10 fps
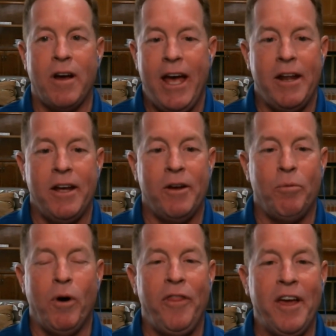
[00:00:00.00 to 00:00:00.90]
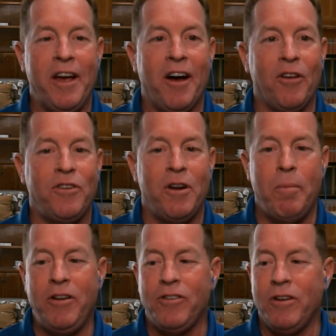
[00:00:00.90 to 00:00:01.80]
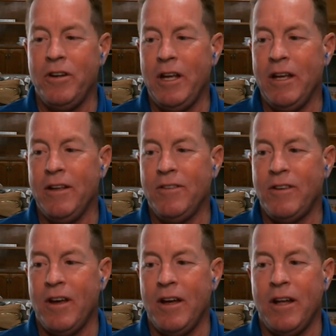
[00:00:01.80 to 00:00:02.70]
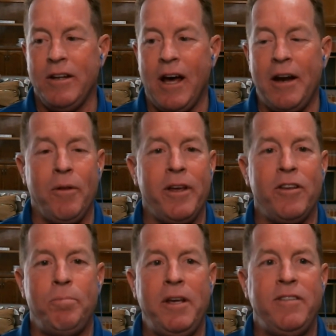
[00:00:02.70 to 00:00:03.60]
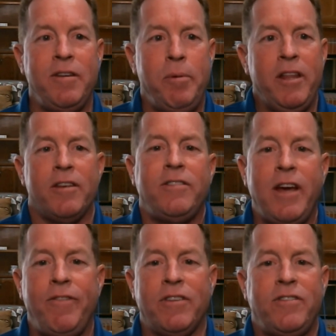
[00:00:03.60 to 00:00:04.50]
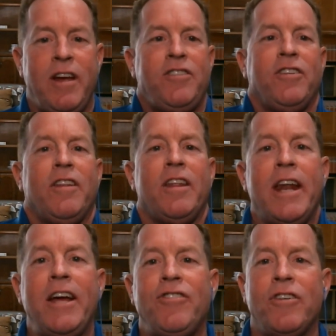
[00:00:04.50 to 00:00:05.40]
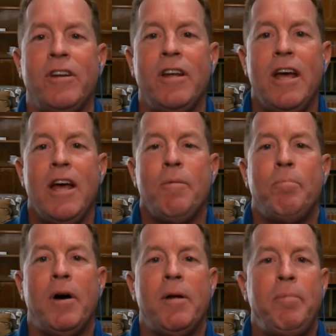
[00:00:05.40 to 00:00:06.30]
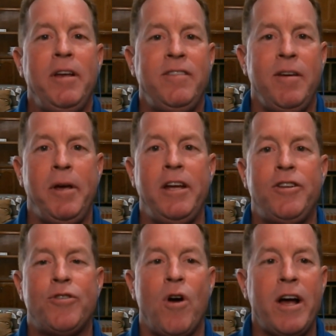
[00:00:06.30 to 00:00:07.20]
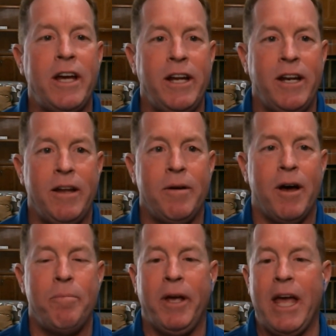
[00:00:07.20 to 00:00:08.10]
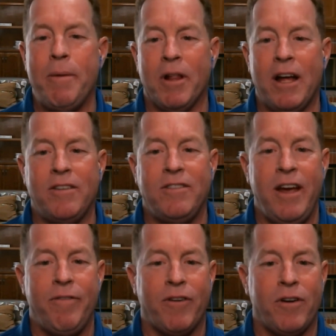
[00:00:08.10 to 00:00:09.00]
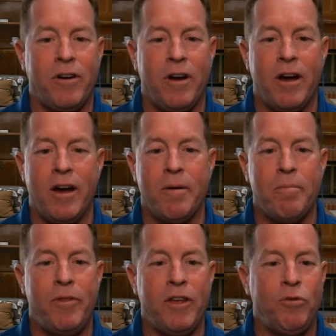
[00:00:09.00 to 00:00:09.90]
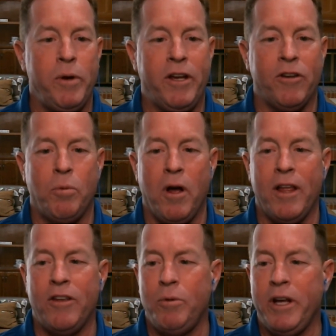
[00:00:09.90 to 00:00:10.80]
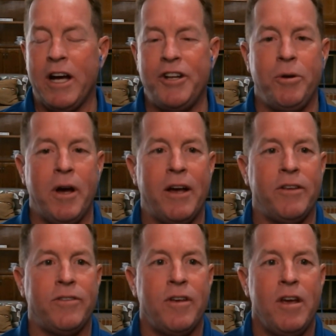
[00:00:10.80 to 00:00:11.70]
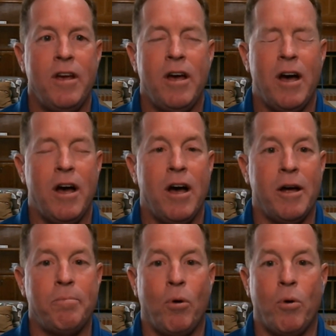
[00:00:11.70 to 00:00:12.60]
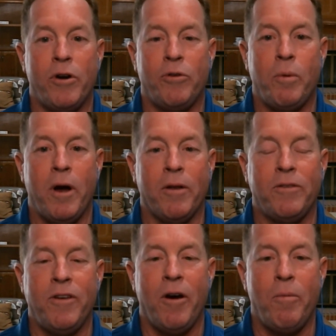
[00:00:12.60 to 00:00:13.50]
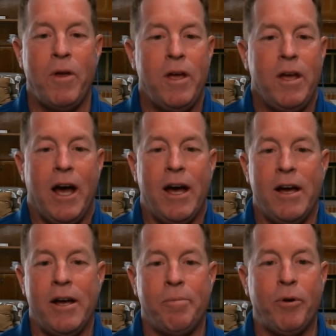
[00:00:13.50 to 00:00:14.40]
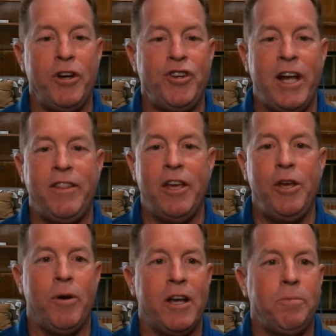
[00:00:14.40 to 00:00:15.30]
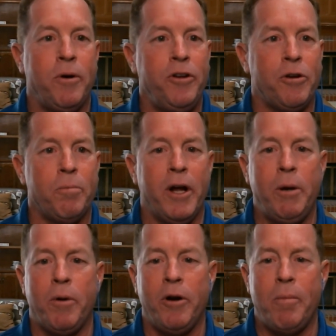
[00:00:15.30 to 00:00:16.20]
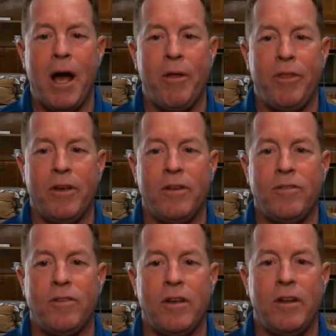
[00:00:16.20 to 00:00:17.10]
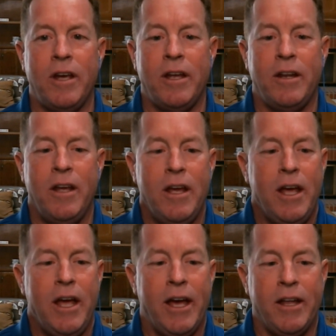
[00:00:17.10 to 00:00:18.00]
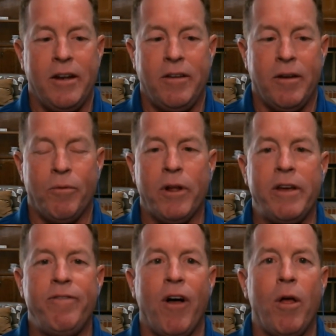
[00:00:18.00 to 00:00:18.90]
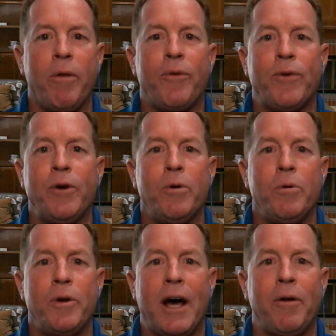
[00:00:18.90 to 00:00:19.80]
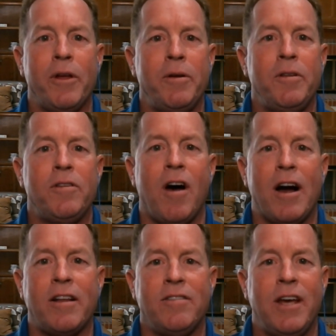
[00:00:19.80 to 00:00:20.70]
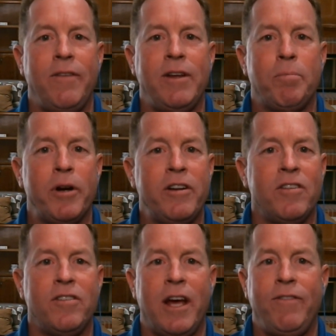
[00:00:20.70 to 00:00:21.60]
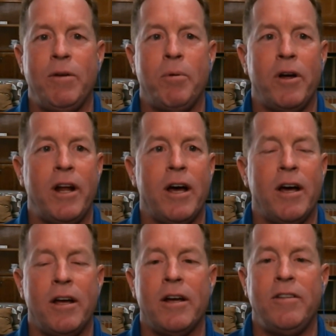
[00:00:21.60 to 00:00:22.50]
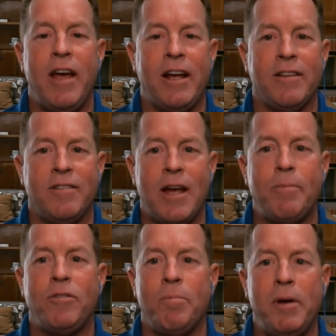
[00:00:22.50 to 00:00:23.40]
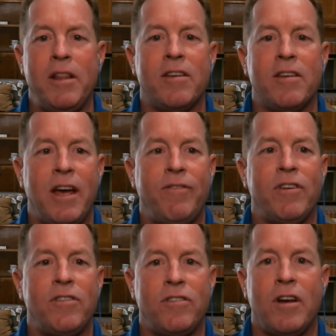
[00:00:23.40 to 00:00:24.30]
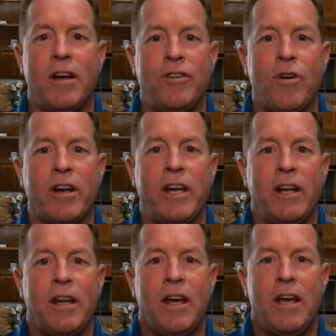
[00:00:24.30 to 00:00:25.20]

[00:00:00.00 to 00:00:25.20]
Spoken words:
And one thing also to mention is not only is BCB the safest station in the nation, but BCB trucking became a lot safer this week as well, as we got you guys on board as well. So I appreciate that you guys putting your money where your mouth is and really following through, not only talking safety, preaching safety, but taking steps to be the safest trucking